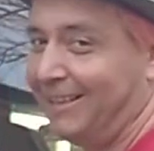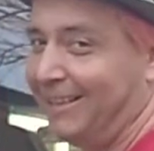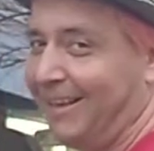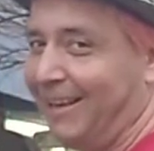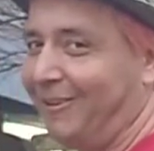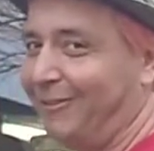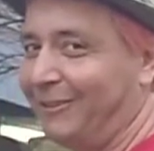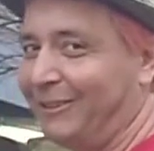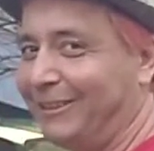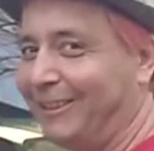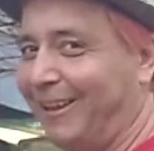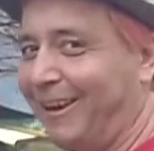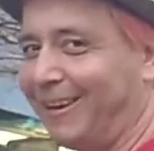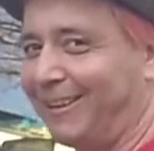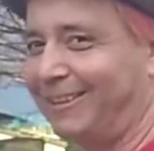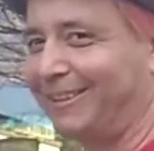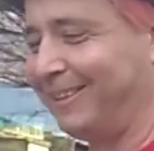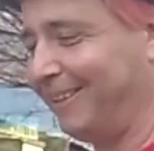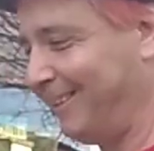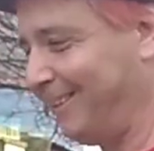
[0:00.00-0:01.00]
now it's
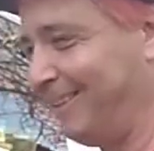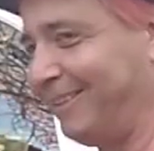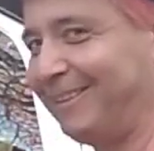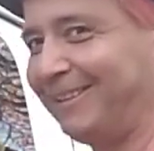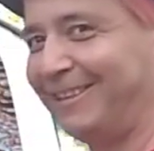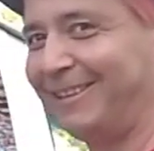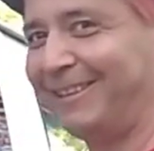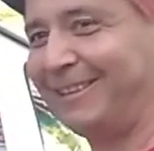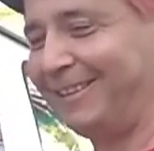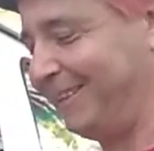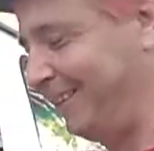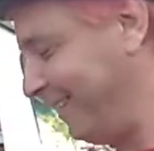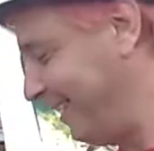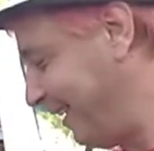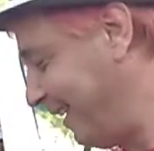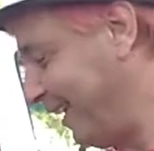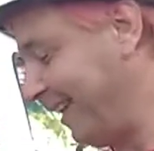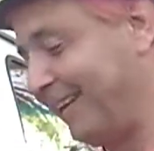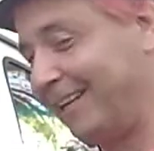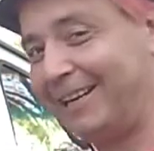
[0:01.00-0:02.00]
locked.
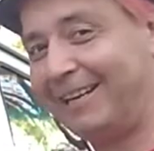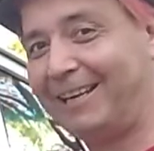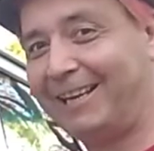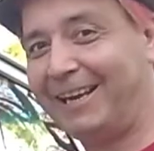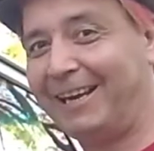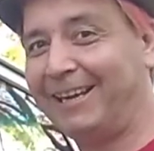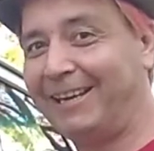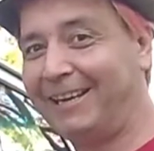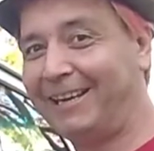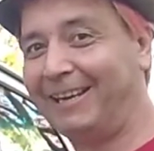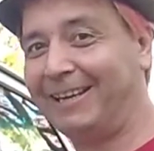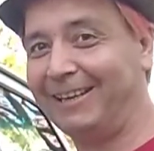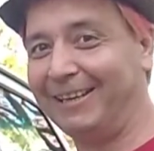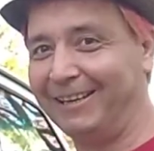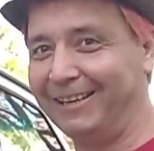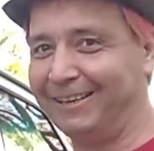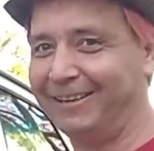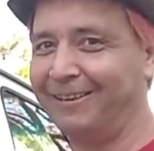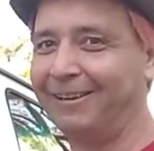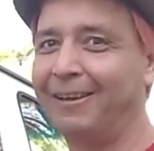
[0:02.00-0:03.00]
And I can't get in.
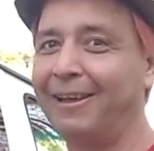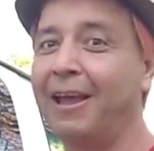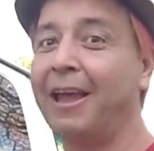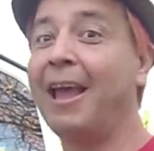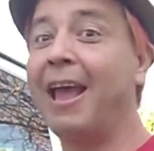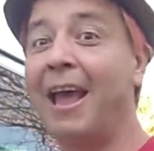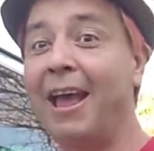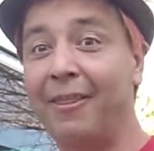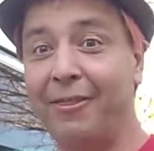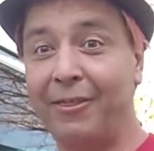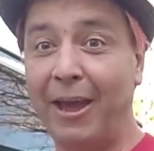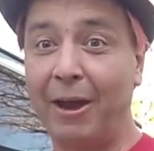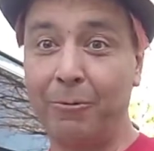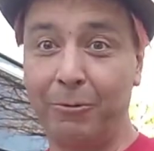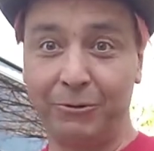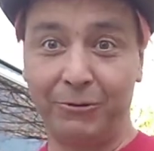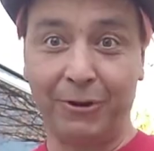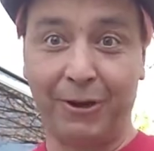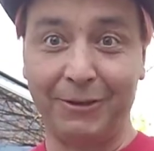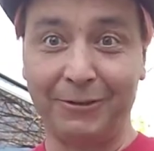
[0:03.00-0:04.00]
That
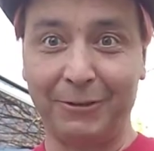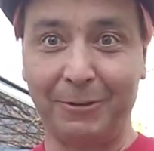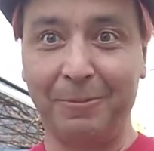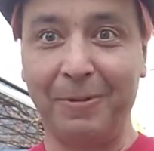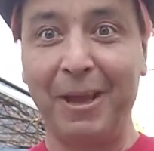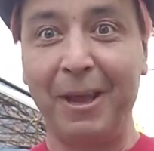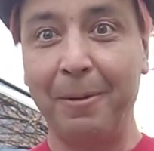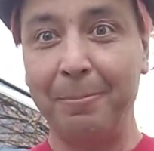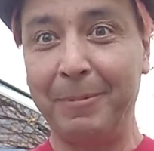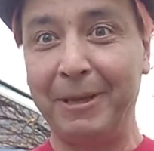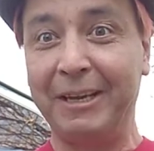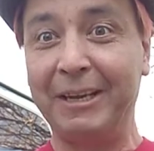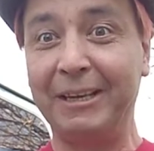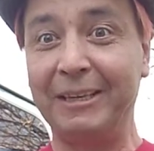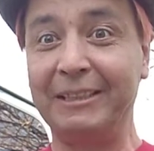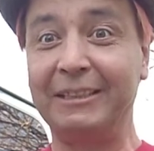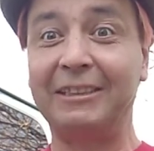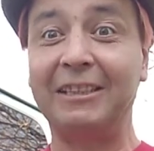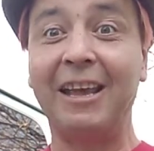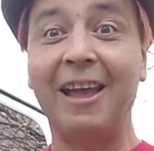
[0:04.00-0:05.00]
was awesome,
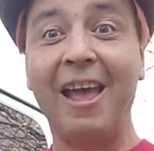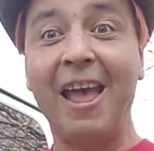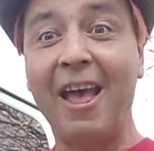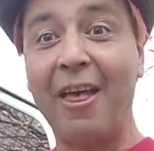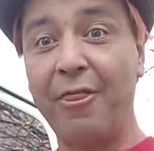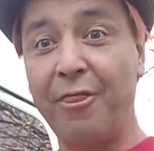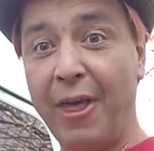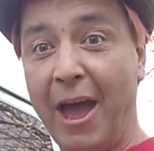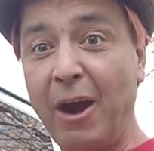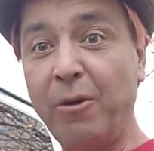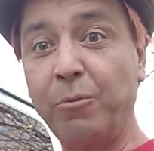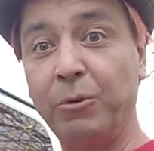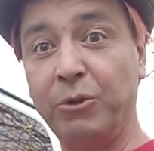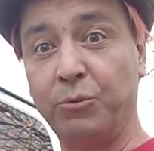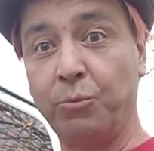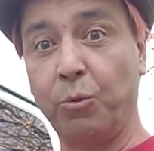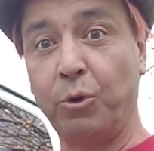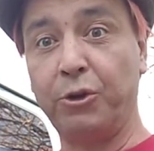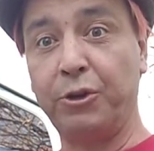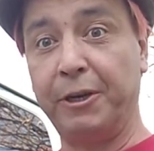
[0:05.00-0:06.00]
because that
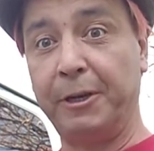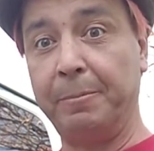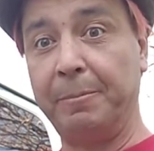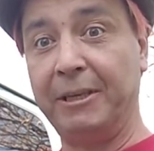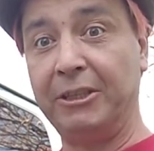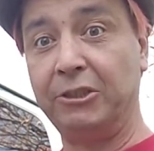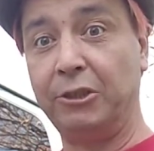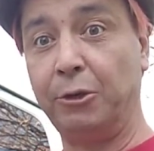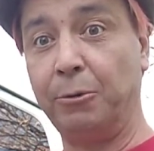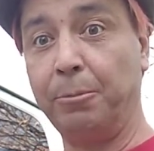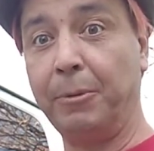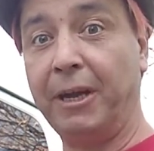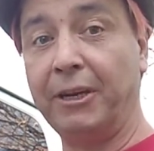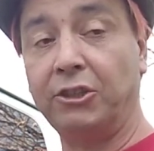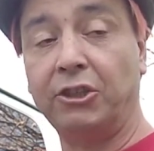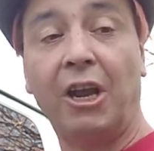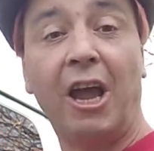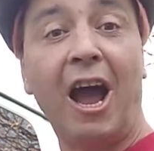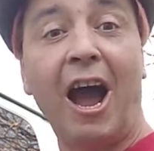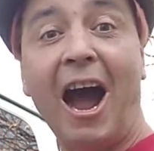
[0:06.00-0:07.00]
was worrying me so
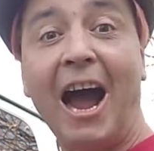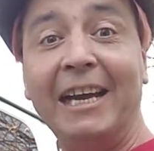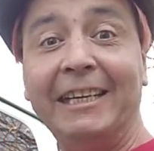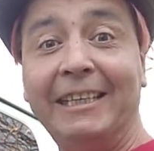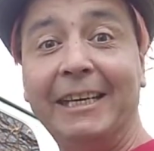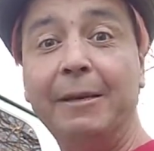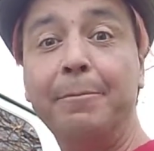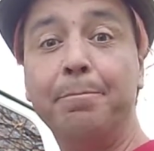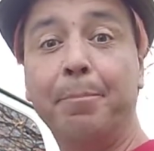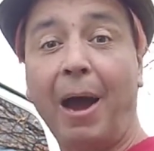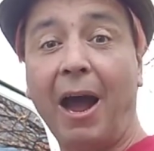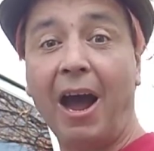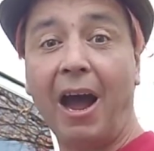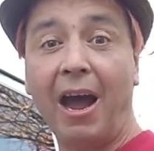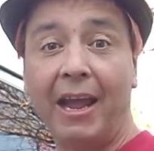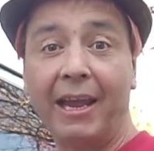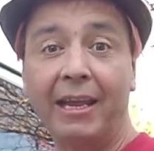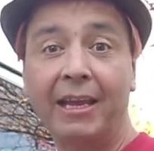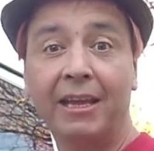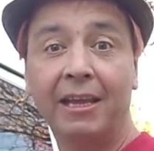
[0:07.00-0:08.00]
much. I did
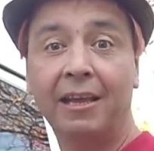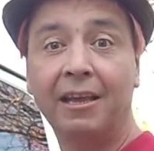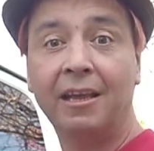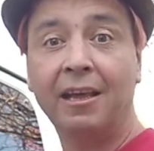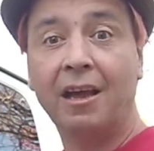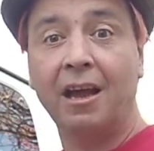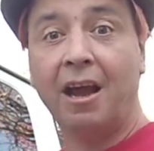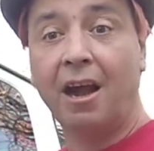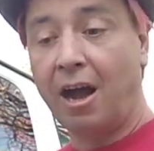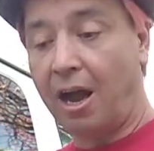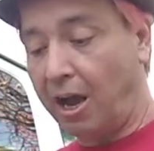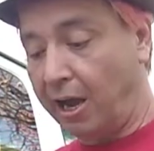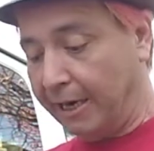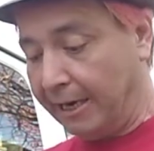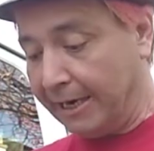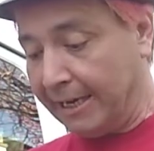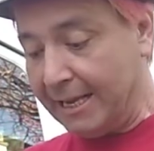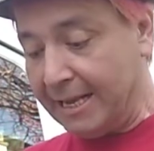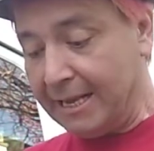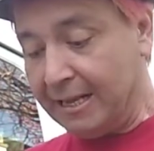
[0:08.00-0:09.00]
buy an
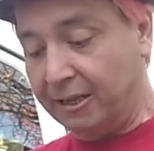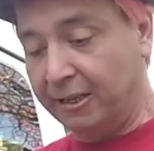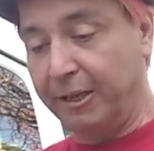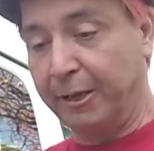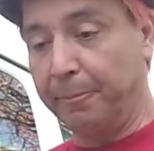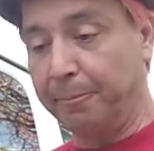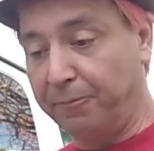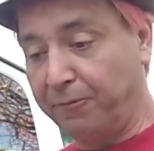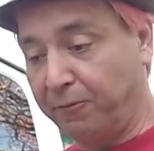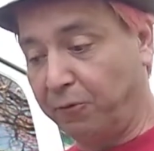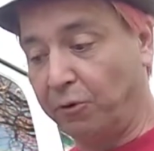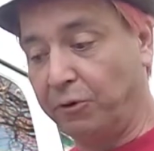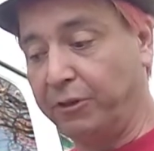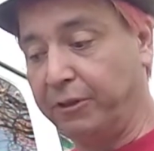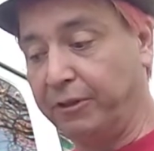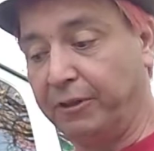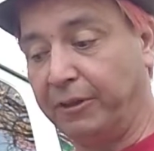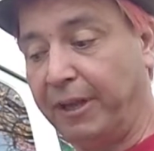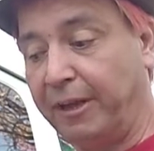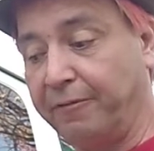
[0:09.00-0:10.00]
E-clip for
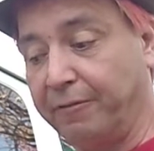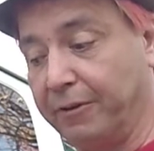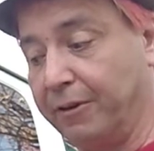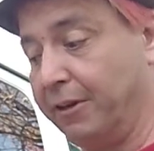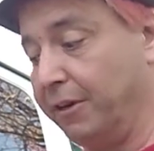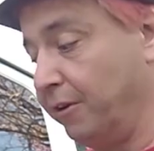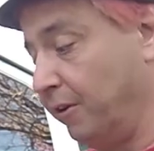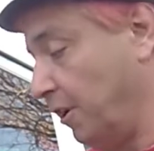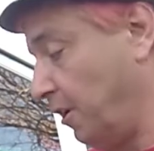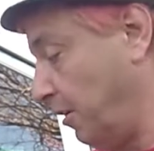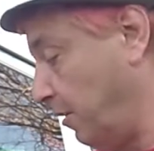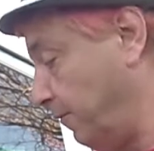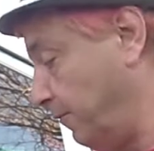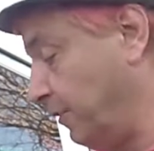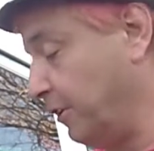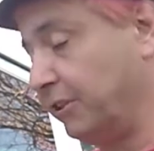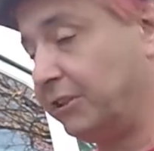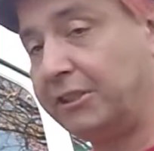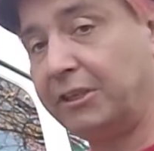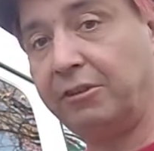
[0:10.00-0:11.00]
the lever of
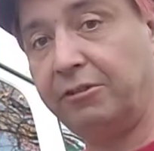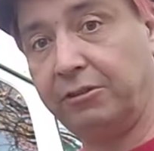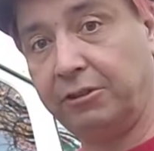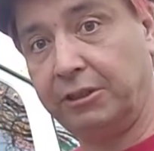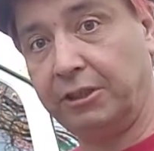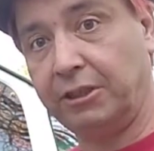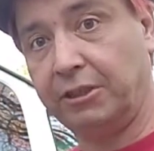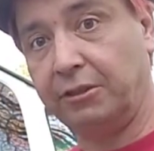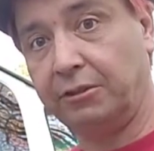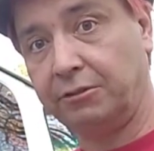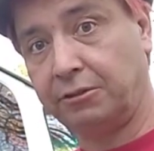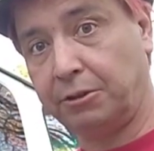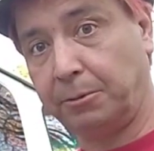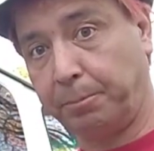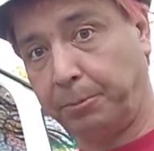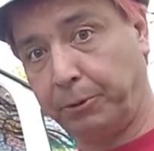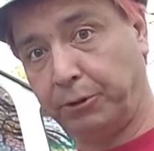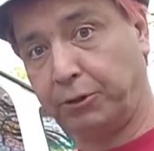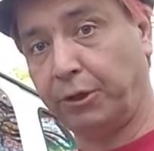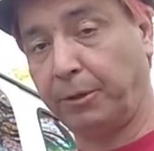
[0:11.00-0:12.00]
the cylinder to
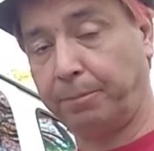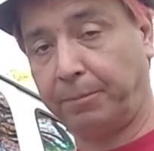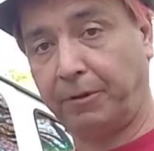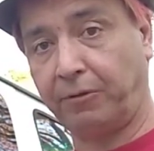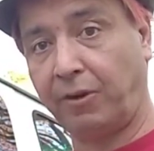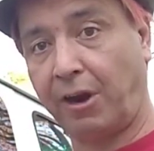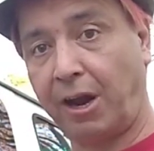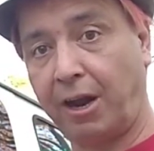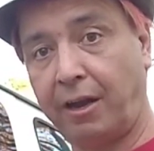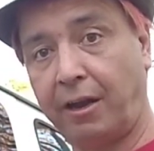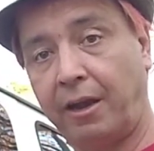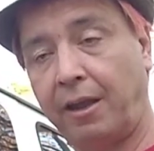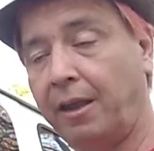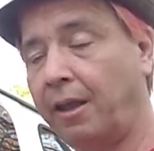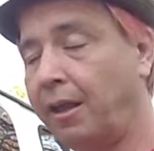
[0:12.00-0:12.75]
push up the rod,